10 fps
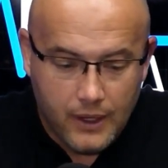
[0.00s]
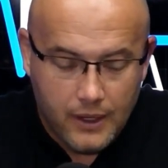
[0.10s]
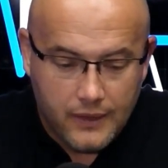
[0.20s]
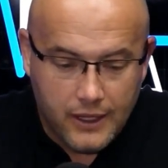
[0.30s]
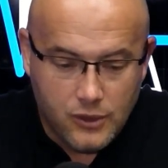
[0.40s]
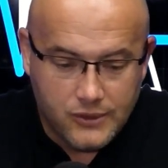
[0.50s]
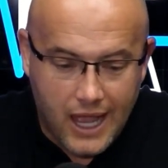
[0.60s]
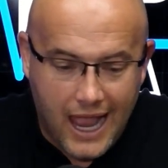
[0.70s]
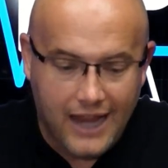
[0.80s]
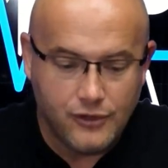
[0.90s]
use a
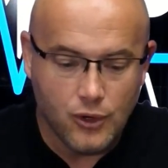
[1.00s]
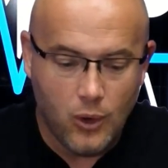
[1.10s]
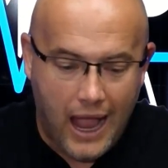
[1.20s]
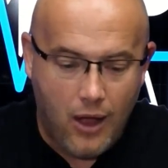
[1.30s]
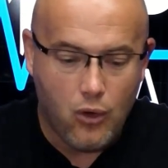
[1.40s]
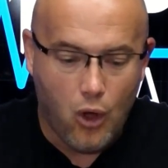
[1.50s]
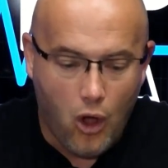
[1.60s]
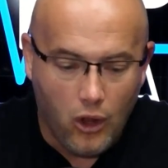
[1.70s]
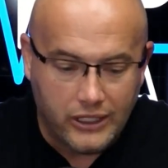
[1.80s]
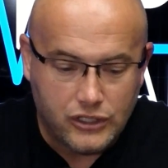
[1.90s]

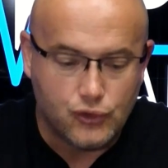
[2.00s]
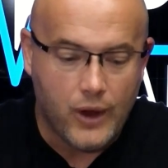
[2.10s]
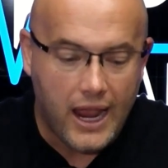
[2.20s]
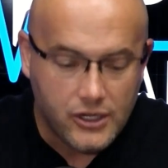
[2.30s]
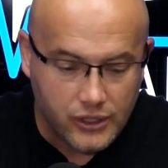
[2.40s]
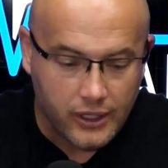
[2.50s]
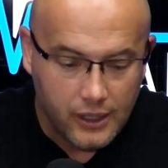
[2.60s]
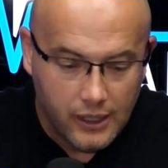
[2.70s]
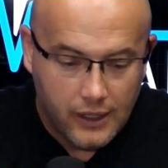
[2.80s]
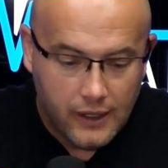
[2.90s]
hydroalcohol extraction
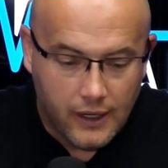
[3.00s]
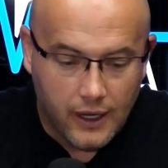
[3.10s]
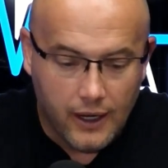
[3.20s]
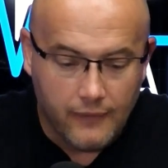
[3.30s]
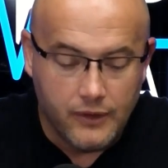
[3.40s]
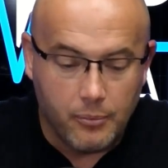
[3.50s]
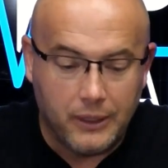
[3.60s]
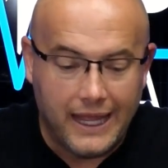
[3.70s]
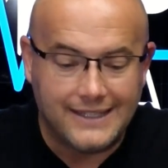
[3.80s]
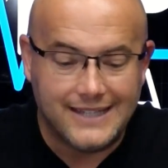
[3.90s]
of the
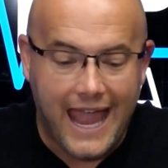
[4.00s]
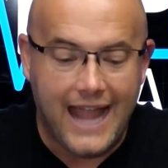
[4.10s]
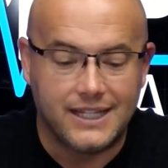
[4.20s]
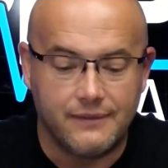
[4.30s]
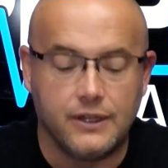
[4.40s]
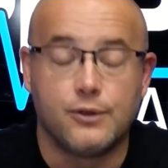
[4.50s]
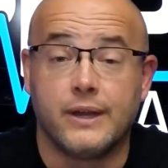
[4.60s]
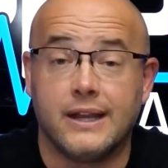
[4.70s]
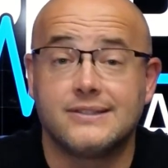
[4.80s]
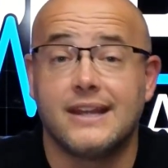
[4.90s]
plant's active
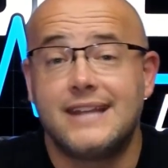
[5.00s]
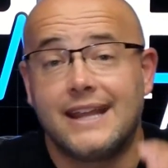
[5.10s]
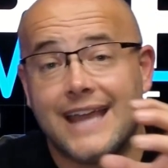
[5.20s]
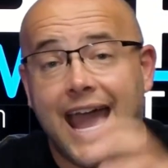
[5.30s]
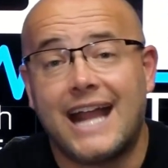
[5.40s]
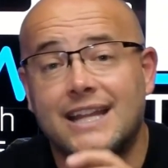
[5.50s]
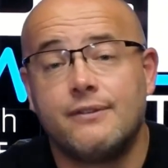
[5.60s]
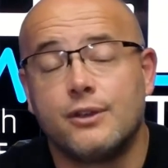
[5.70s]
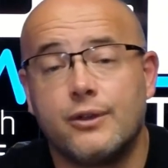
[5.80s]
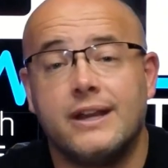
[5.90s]
ingredients. They take the active
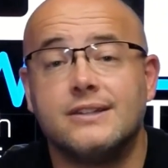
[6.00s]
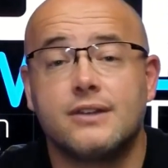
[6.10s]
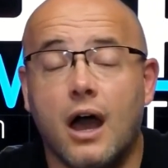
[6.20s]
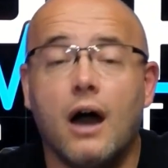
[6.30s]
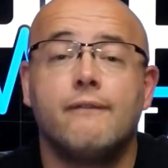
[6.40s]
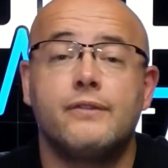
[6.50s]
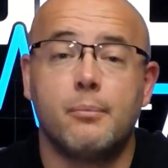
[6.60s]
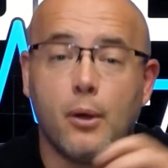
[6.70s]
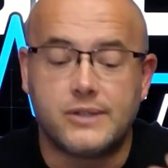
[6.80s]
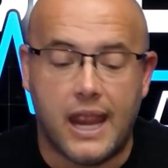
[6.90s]
ingredients of the
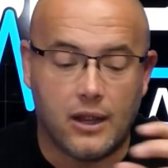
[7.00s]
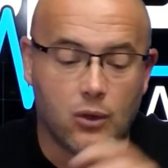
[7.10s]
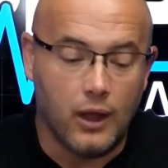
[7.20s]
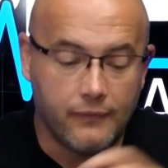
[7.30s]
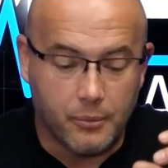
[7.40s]
botanical of the